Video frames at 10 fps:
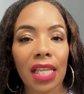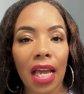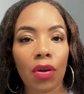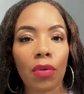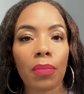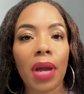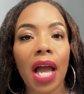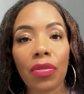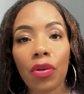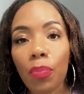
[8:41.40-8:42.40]
asylum
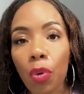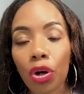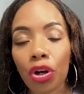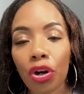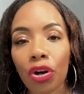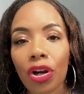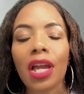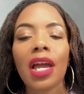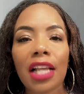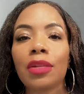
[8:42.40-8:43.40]
at the border
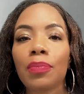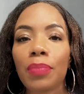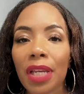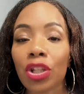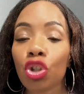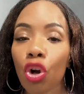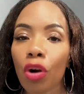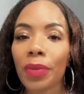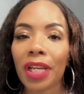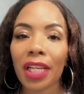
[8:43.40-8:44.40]
has been
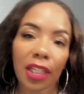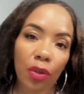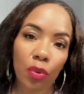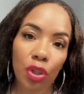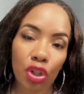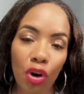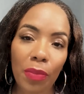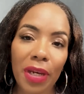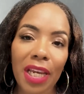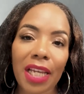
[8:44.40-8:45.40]
terminated. It was
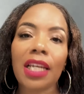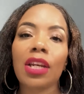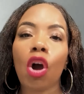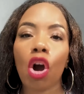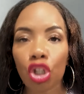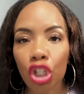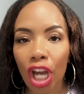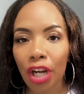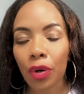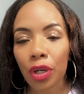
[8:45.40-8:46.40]
terminated on
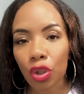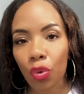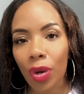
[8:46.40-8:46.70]
January